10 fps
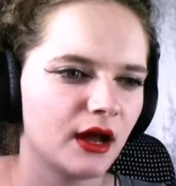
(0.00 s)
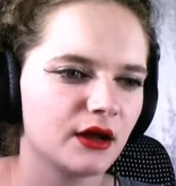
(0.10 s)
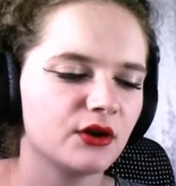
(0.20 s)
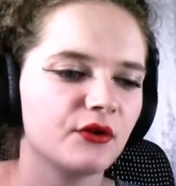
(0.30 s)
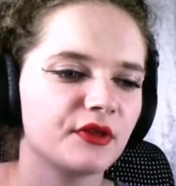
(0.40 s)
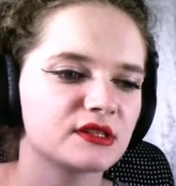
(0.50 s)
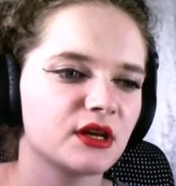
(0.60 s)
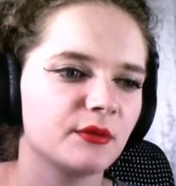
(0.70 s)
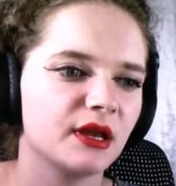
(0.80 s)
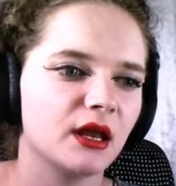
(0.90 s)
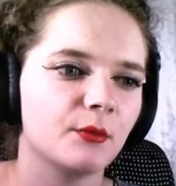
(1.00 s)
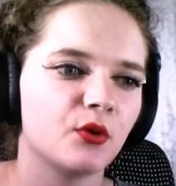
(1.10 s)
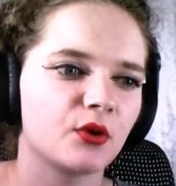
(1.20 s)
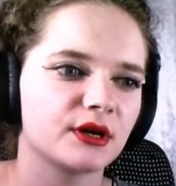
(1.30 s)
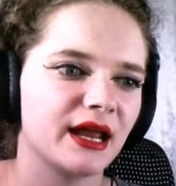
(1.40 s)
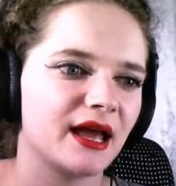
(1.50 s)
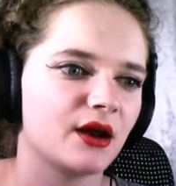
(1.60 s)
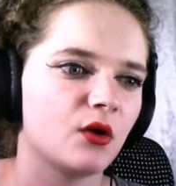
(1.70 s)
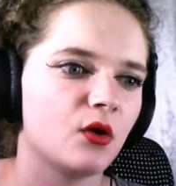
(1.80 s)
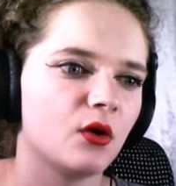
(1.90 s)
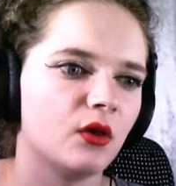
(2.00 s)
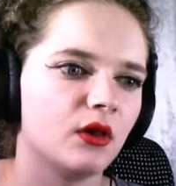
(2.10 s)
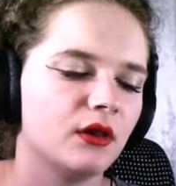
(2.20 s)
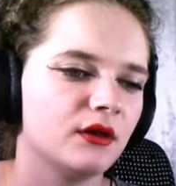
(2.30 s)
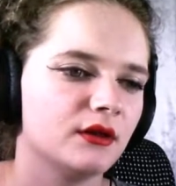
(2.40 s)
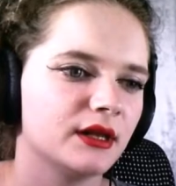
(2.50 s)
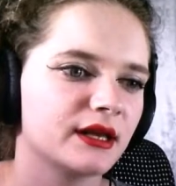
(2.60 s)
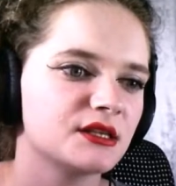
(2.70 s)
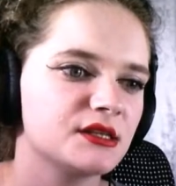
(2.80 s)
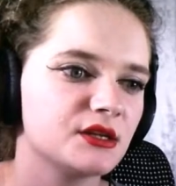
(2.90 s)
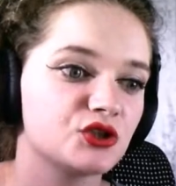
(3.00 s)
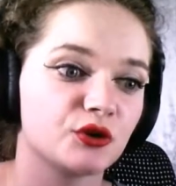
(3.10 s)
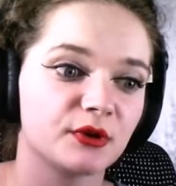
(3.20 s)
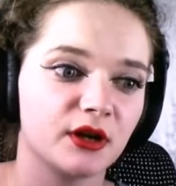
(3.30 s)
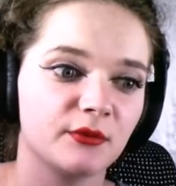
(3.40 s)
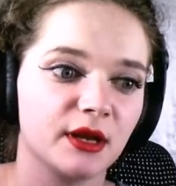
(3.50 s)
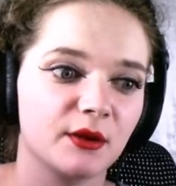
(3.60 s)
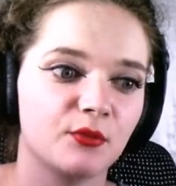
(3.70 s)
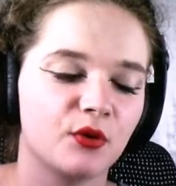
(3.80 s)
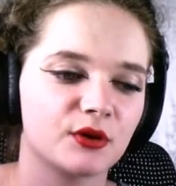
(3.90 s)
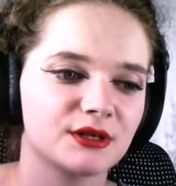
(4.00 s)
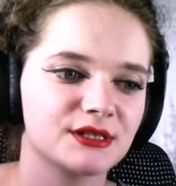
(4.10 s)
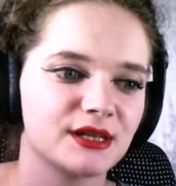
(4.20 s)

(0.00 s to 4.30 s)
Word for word: I don't know if that's going to be important at all. Like, is that German going to be important?